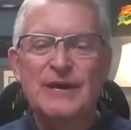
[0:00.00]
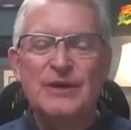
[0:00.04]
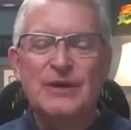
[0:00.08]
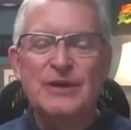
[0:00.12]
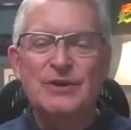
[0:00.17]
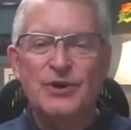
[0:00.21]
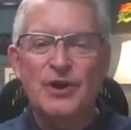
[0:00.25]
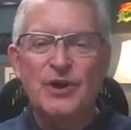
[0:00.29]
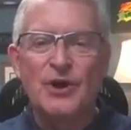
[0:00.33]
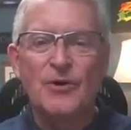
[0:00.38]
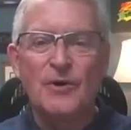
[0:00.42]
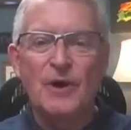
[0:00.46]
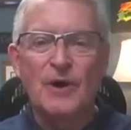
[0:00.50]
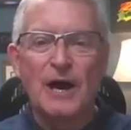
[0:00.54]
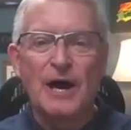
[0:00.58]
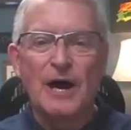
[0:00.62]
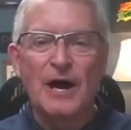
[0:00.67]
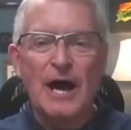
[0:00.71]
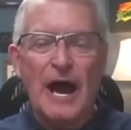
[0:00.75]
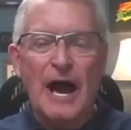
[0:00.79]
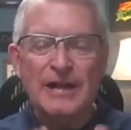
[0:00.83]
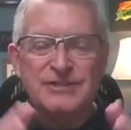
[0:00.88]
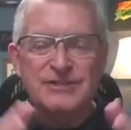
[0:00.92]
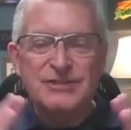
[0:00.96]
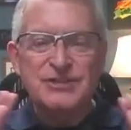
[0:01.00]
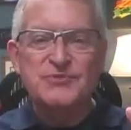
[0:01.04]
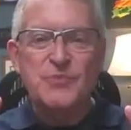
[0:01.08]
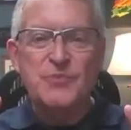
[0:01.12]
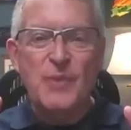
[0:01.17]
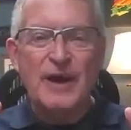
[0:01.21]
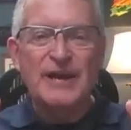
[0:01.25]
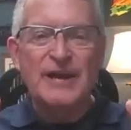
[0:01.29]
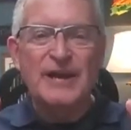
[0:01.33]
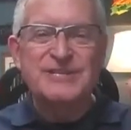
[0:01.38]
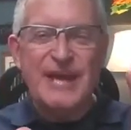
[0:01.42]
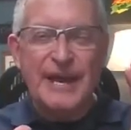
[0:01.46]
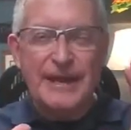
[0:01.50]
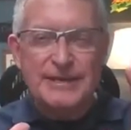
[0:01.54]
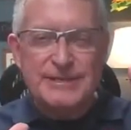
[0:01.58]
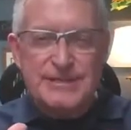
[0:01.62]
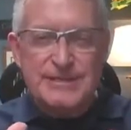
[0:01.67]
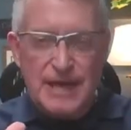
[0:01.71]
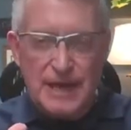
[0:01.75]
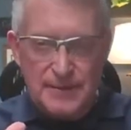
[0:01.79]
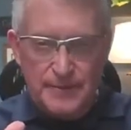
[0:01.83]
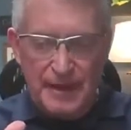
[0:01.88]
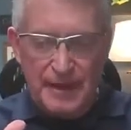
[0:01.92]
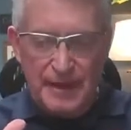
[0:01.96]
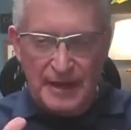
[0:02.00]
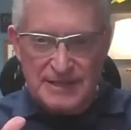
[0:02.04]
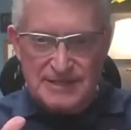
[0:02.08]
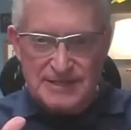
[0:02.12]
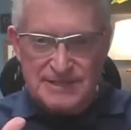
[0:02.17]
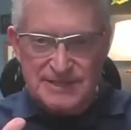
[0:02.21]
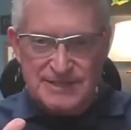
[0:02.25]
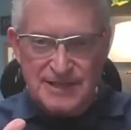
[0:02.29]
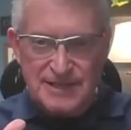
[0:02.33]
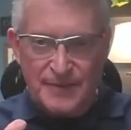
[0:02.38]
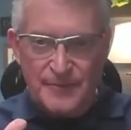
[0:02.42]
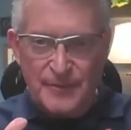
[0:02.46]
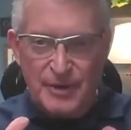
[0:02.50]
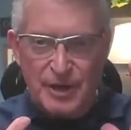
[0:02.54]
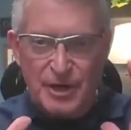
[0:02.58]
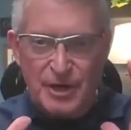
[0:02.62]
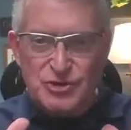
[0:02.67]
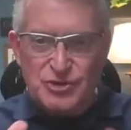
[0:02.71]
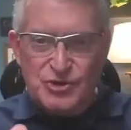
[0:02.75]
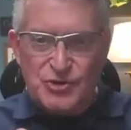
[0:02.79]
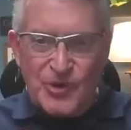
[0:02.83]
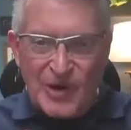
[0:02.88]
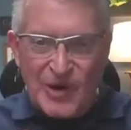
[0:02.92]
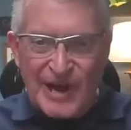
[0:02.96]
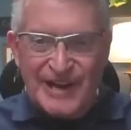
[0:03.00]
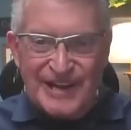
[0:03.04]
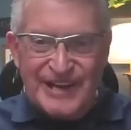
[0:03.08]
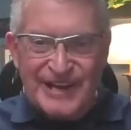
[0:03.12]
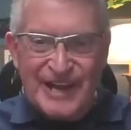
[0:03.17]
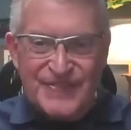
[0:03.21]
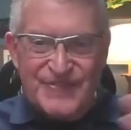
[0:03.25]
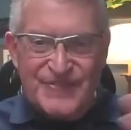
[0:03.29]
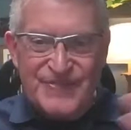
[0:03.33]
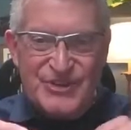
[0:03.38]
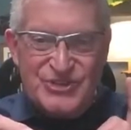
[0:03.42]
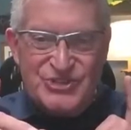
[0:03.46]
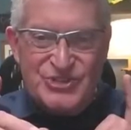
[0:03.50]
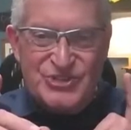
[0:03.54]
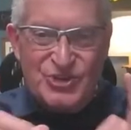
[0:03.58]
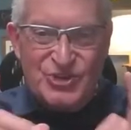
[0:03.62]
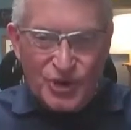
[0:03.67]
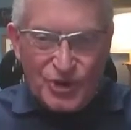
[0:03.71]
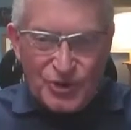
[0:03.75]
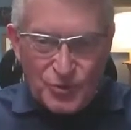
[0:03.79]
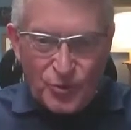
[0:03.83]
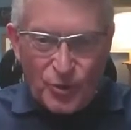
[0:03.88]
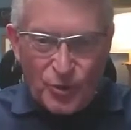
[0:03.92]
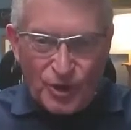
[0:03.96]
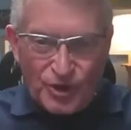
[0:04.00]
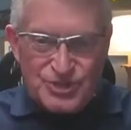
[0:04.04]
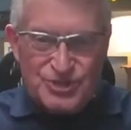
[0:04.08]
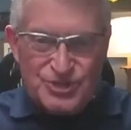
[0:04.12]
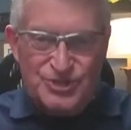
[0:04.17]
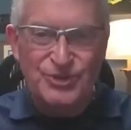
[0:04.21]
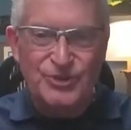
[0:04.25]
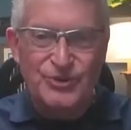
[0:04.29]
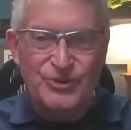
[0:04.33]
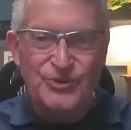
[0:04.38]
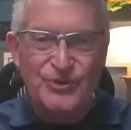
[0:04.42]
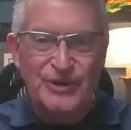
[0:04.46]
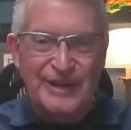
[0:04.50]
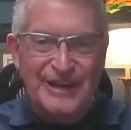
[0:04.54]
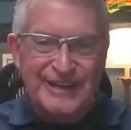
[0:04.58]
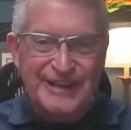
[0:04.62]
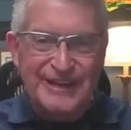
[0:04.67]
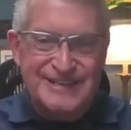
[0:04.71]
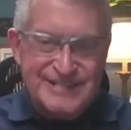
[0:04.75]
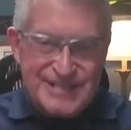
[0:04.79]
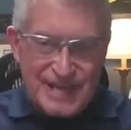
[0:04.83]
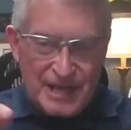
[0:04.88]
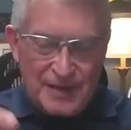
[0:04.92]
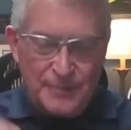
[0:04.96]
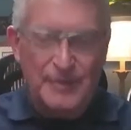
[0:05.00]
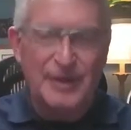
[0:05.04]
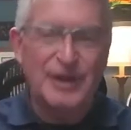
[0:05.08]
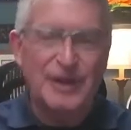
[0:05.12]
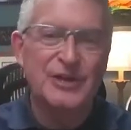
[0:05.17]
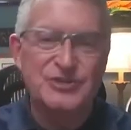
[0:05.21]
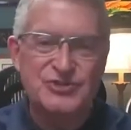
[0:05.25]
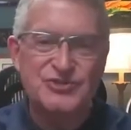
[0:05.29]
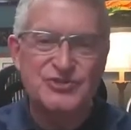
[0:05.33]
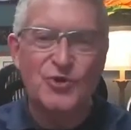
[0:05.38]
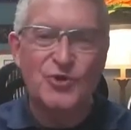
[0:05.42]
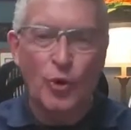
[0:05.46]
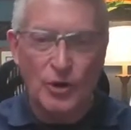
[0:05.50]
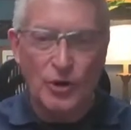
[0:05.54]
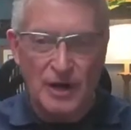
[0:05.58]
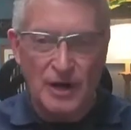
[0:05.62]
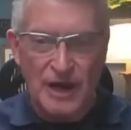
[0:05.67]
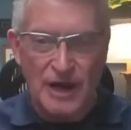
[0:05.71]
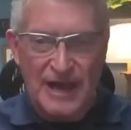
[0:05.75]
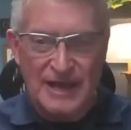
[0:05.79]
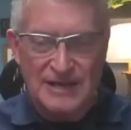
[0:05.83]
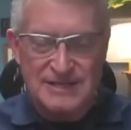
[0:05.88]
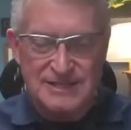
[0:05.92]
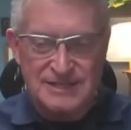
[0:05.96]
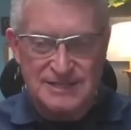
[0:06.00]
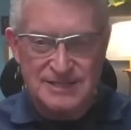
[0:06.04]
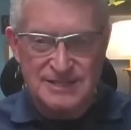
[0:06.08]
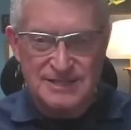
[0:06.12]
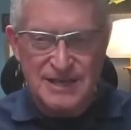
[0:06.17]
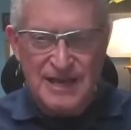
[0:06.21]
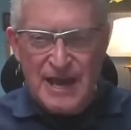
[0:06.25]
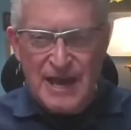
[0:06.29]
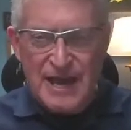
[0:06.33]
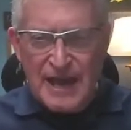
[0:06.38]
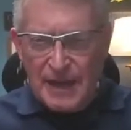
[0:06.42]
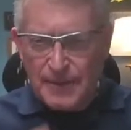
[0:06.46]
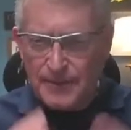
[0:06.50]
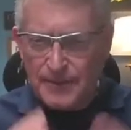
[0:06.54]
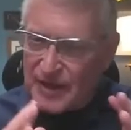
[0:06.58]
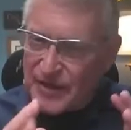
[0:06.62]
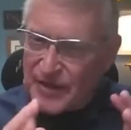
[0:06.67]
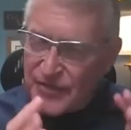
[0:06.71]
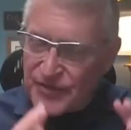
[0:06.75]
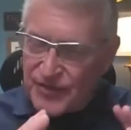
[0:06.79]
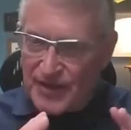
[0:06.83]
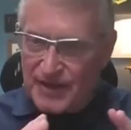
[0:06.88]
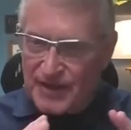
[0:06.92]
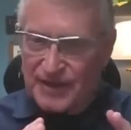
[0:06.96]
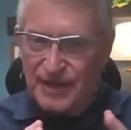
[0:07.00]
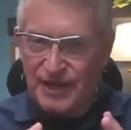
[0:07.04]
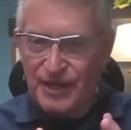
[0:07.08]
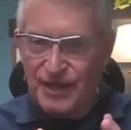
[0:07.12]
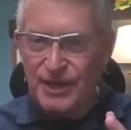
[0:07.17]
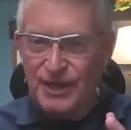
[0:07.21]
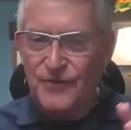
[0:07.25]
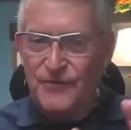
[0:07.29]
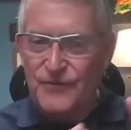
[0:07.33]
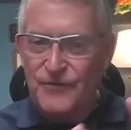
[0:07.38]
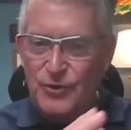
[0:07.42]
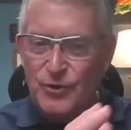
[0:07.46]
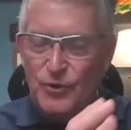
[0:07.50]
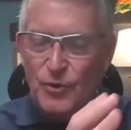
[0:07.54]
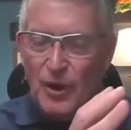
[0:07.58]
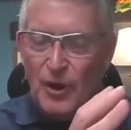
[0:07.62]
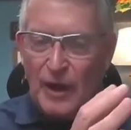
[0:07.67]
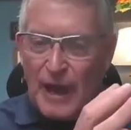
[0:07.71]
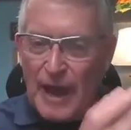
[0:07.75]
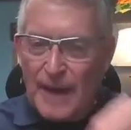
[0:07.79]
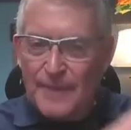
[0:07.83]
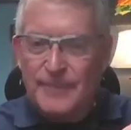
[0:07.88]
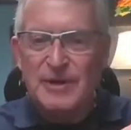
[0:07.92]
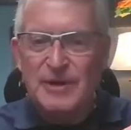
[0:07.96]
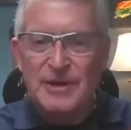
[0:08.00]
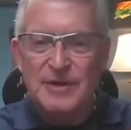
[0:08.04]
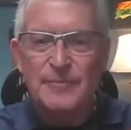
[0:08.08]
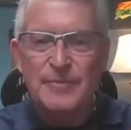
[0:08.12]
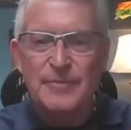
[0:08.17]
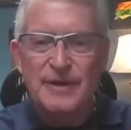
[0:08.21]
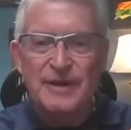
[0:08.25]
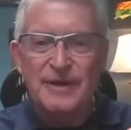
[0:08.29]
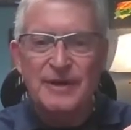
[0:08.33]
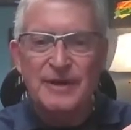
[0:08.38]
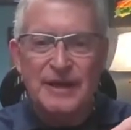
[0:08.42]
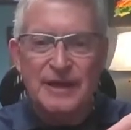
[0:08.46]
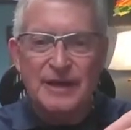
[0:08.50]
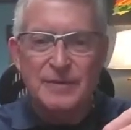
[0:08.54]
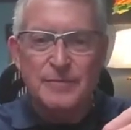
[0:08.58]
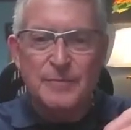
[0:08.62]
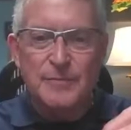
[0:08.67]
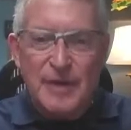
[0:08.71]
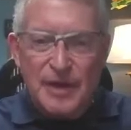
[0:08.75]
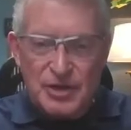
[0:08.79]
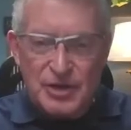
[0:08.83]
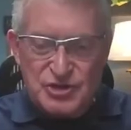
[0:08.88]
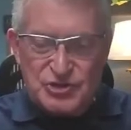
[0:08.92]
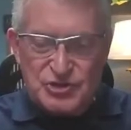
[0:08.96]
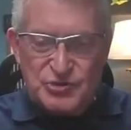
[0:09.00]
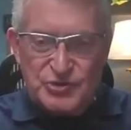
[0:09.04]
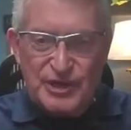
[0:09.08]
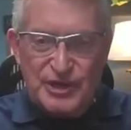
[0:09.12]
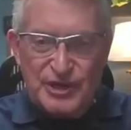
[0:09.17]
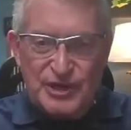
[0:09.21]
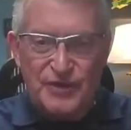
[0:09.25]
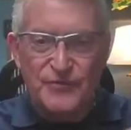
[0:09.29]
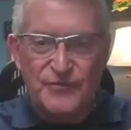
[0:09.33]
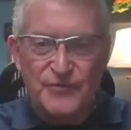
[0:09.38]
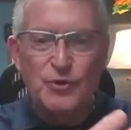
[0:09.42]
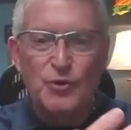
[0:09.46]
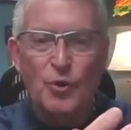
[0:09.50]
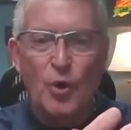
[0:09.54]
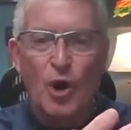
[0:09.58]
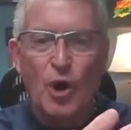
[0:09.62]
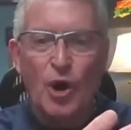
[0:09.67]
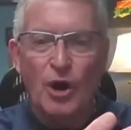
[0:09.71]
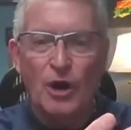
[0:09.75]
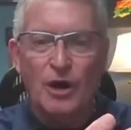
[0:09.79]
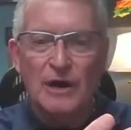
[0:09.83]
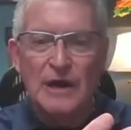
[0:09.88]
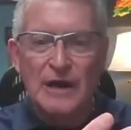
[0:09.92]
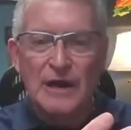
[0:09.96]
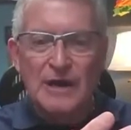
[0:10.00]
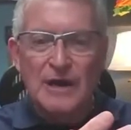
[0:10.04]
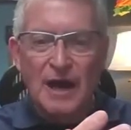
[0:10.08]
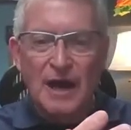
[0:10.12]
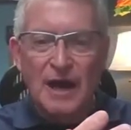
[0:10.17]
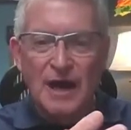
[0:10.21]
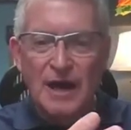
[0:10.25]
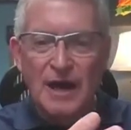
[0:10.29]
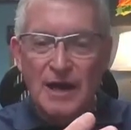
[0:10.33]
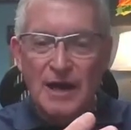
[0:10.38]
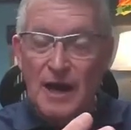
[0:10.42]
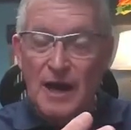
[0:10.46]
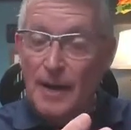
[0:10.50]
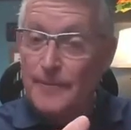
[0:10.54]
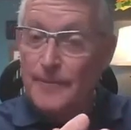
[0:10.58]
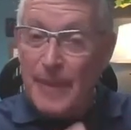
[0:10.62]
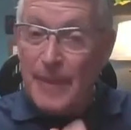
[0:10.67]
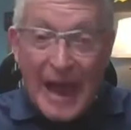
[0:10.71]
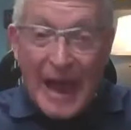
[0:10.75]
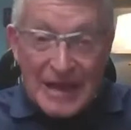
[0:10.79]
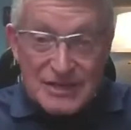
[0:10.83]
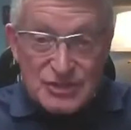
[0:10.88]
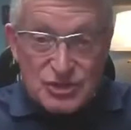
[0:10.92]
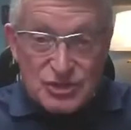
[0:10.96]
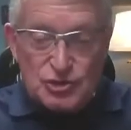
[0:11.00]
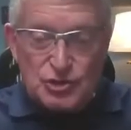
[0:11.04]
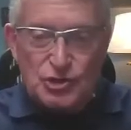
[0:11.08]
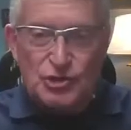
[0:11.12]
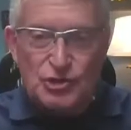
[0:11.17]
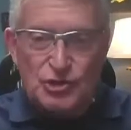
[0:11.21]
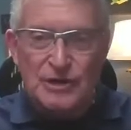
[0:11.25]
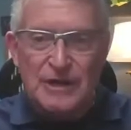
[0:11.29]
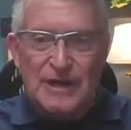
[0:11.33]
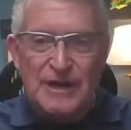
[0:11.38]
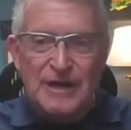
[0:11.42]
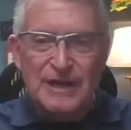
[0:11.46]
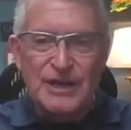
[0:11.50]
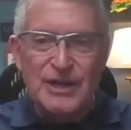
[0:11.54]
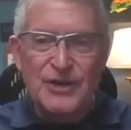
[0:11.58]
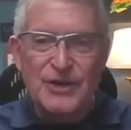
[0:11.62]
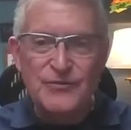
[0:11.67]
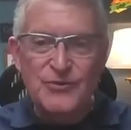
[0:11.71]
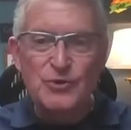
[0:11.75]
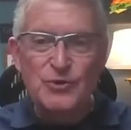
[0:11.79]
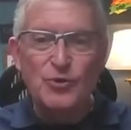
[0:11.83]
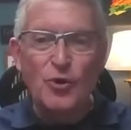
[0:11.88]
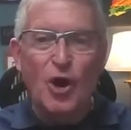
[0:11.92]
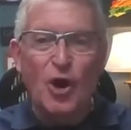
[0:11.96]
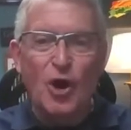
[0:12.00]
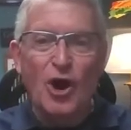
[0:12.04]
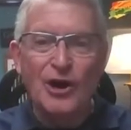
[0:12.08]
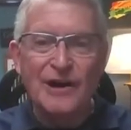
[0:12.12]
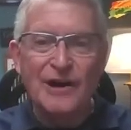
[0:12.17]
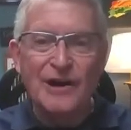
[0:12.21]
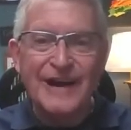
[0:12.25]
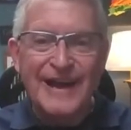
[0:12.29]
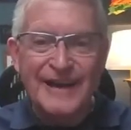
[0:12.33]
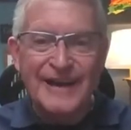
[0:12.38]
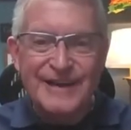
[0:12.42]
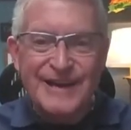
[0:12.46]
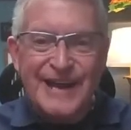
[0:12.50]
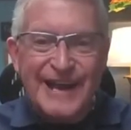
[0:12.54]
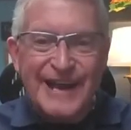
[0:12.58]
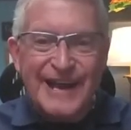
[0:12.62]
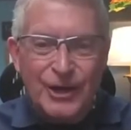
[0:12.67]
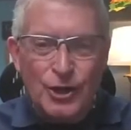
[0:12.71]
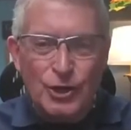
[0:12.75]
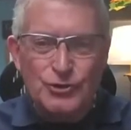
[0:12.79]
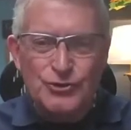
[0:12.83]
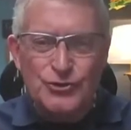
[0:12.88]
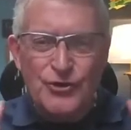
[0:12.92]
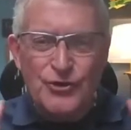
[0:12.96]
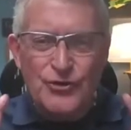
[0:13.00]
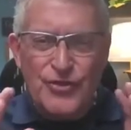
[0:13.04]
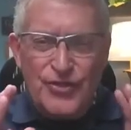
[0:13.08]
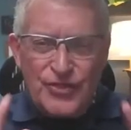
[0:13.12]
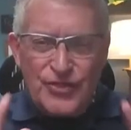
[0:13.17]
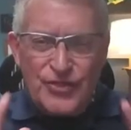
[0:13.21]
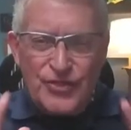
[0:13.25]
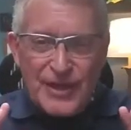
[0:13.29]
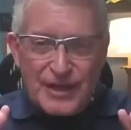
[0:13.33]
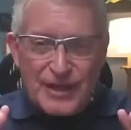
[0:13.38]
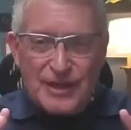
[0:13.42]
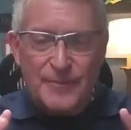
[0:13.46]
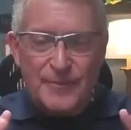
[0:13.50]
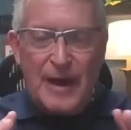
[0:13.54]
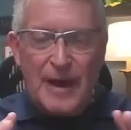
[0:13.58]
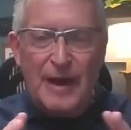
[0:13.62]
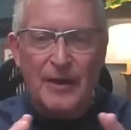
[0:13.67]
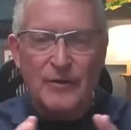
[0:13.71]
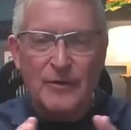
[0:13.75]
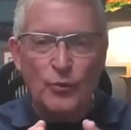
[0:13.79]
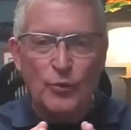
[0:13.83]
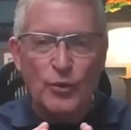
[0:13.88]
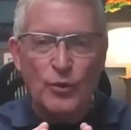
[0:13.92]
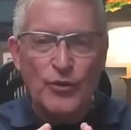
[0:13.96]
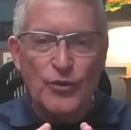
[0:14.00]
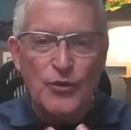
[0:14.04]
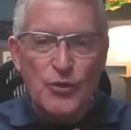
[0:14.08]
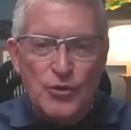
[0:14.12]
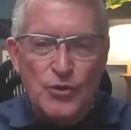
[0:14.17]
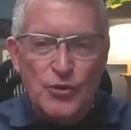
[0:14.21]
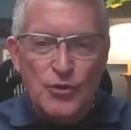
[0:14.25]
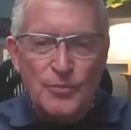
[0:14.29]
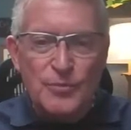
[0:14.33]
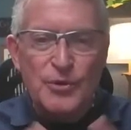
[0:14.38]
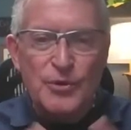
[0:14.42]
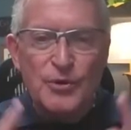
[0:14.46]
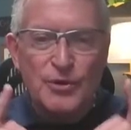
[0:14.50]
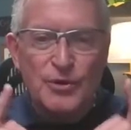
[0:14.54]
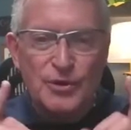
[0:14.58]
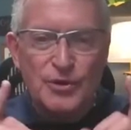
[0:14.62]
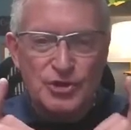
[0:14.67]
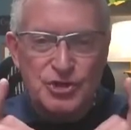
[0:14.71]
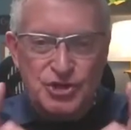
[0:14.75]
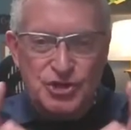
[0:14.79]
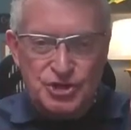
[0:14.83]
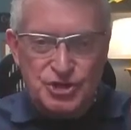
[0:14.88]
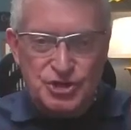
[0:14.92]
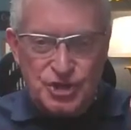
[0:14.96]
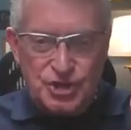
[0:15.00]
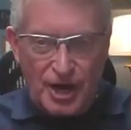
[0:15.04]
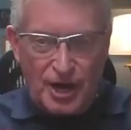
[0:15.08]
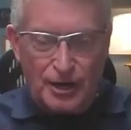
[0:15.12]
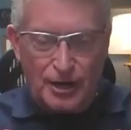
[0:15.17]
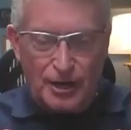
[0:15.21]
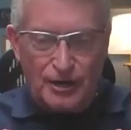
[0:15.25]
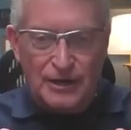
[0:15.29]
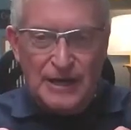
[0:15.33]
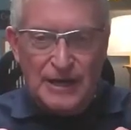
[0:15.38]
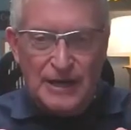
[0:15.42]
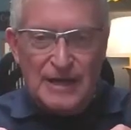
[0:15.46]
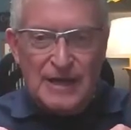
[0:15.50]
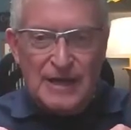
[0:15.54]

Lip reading: You know, I just want to take 10 minutes. I'm going to try to get this good word to you in 10 minutes or less, and be thinking, if you happen to be in ministry, if you are a pastor, if you are an elder, think about with whom you could share